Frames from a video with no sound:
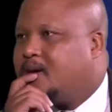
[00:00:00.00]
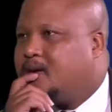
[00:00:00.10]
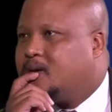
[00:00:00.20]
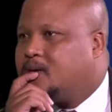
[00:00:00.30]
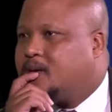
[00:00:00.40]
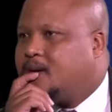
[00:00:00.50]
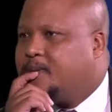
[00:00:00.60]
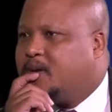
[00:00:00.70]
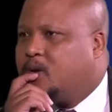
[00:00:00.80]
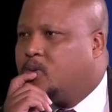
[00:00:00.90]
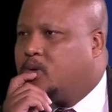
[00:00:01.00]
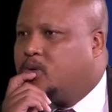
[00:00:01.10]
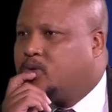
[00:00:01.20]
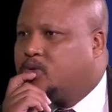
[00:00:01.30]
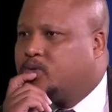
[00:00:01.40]
And I mean, when
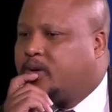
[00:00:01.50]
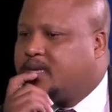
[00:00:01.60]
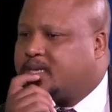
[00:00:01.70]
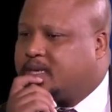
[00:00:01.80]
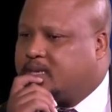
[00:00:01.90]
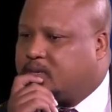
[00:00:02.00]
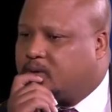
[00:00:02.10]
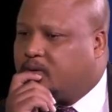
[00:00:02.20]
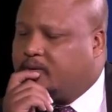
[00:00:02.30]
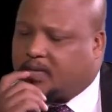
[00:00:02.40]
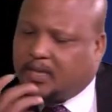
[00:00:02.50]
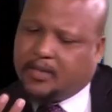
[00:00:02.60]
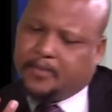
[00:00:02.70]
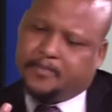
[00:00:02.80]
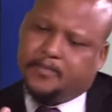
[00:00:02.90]
you do research,
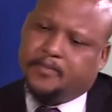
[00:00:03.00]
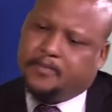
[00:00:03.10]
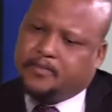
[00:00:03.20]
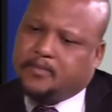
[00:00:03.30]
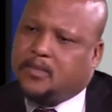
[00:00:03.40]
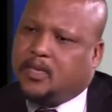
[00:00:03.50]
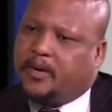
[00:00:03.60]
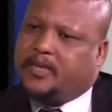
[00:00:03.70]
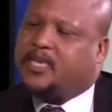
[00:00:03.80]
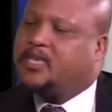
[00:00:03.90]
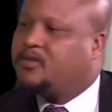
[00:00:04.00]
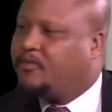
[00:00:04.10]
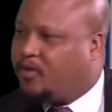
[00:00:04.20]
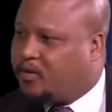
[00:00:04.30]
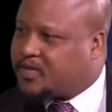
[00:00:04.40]
obviously research
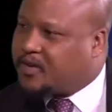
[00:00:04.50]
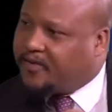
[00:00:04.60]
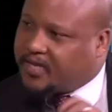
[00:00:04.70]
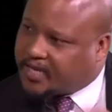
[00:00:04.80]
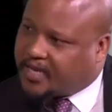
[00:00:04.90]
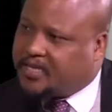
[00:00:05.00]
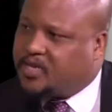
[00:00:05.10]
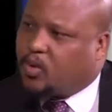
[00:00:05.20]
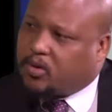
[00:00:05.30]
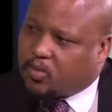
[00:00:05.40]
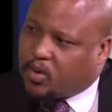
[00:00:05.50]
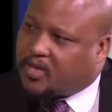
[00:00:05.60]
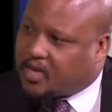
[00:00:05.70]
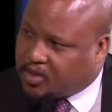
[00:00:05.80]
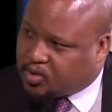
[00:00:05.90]
involves investigating what, what
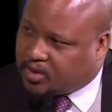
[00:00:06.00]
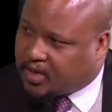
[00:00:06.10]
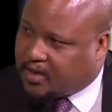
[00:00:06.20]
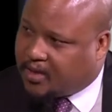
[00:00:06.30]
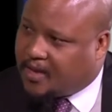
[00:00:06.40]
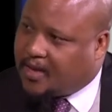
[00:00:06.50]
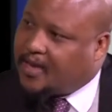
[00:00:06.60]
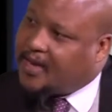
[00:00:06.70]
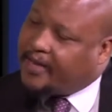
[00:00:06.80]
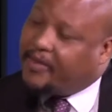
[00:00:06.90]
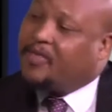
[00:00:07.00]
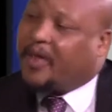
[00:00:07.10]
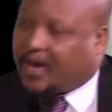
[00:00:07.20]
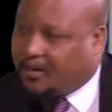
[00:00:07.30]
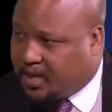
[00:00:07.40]
the issues are and then the
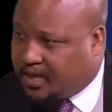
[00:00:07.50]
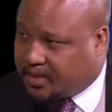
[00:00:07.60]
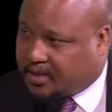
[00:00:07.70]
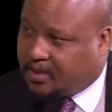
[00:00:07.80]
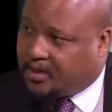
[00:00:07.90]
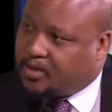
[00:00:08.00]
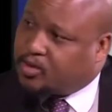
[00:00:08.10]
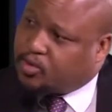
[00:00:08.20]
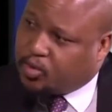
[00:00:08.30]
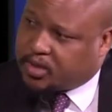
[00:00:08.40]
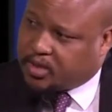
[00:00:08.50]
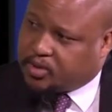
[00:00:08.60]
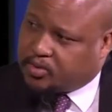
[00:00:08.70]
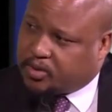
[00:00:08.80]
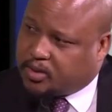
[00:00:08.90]
remedies to those
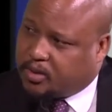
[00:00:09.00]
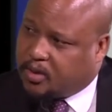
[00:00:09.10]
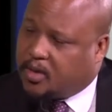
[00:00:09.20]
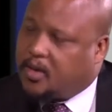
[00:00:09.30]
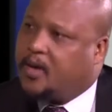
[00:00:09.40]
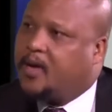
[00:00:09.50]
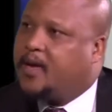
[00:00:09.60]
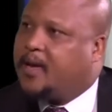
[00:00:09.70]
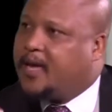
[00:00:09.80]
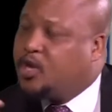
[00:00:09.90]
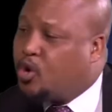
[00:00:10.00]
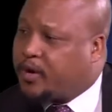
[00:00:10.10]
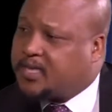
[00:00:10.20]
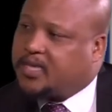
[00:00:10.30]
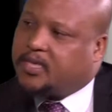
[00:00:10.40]
issues. In your
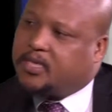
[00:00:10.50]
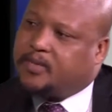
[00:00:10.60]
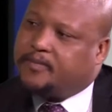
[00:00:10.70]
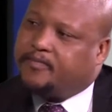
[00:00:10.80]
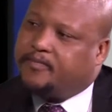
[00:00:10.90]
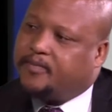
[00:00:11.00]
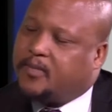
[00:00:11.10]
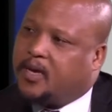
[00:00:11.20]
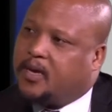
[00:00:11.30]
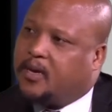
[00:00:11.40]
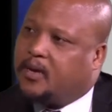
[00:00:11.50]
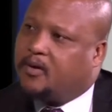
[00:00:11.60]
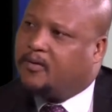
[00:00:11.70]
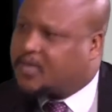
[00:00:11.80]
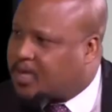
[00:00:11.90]
research, uh,
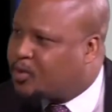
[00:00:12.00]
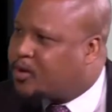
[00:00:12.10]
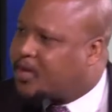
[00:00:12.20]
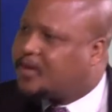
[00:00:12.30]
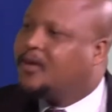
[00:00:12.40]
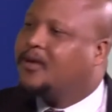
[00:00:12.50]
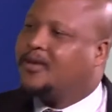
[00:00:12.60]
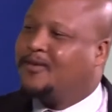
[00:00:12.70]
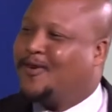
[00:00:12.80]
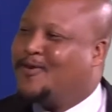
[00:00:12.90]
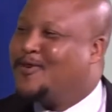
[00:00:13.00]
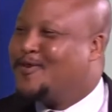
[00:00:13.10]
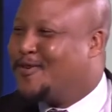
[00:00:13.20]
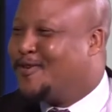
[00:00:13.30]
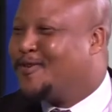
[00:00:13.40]
obviously I don't want to give away
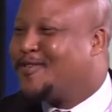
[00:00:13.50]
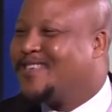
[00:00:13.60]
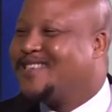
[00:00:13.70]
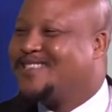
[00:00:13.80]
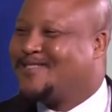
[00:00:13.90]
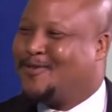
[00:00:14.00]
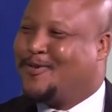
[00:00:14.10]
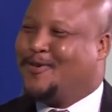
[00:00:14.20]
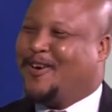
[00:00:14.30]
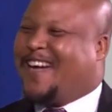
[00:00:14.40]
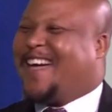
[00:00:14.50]
your, your thesis or your,